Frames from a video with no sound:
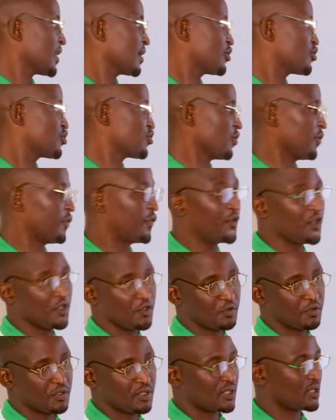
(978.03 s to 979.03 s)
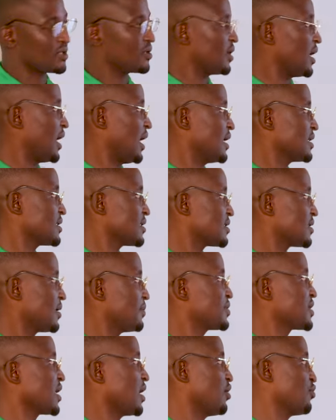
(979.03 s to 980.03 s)
So fuse has the
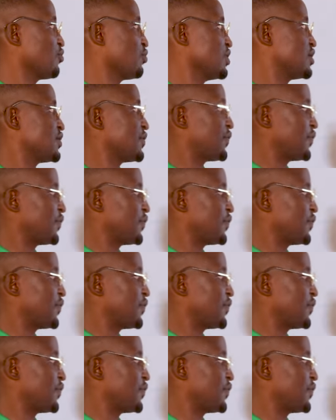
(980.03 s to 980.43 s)
same sound with